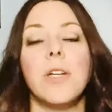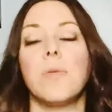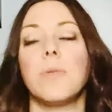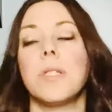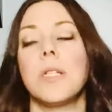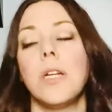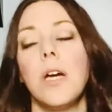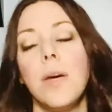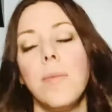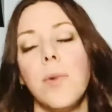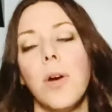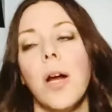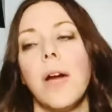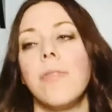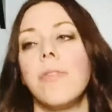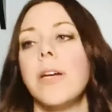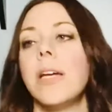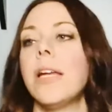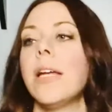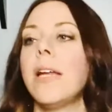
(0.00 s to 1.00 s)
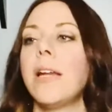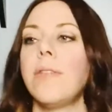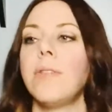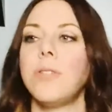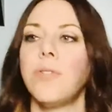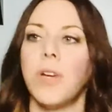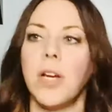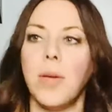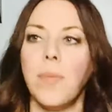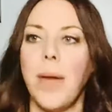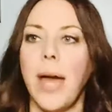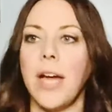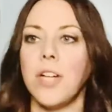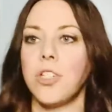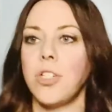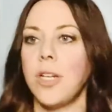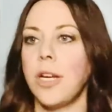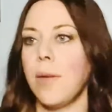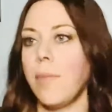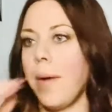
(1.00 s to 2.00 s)
It was a nonprofit, and I was very
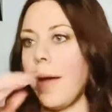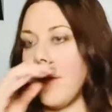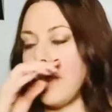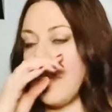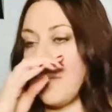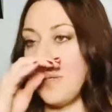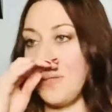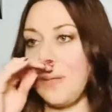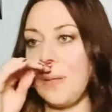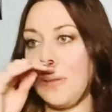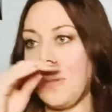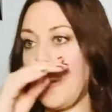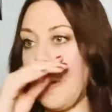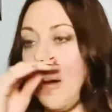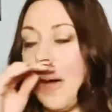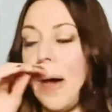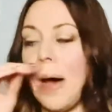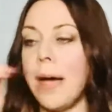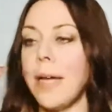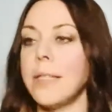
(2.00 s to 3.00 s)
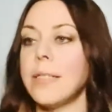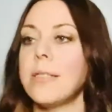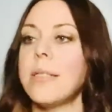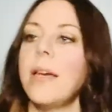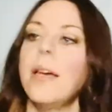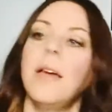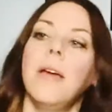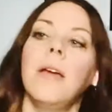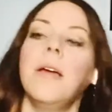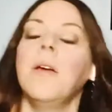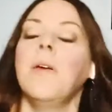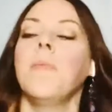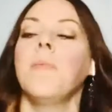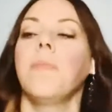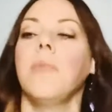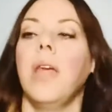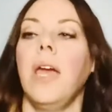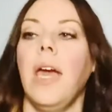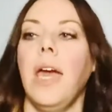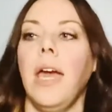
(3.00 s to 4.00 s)
passionate about the cause.
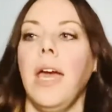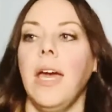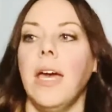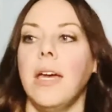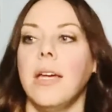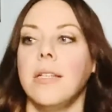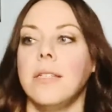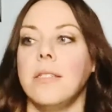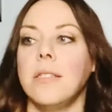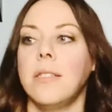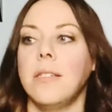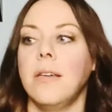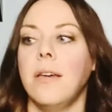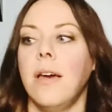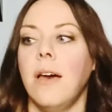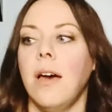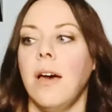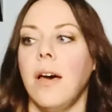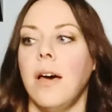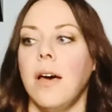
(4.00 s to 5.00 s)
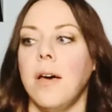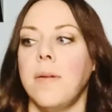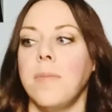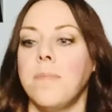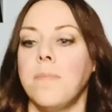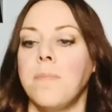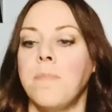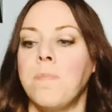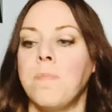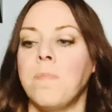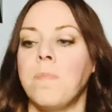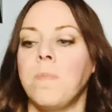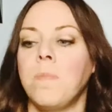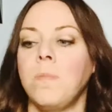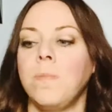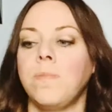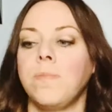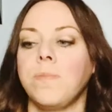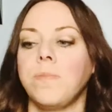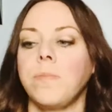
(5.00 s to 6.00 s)
And
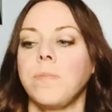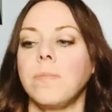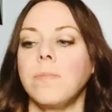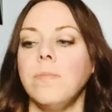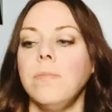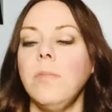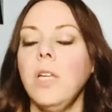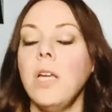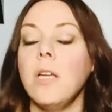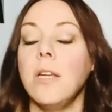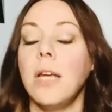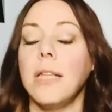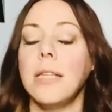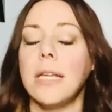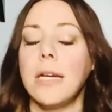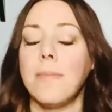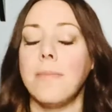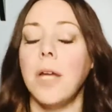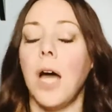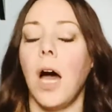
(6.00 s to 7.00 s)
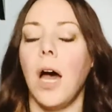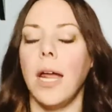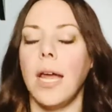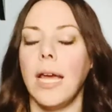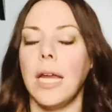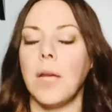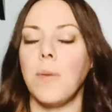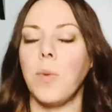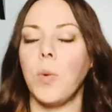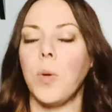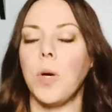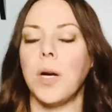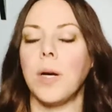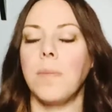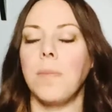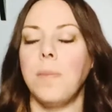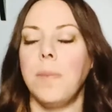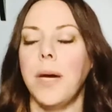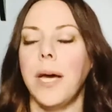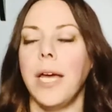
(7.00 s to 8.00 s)
not that I'm not anymore,
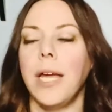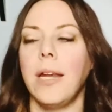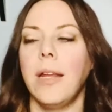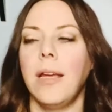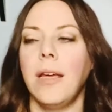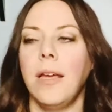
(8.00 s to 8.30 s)
but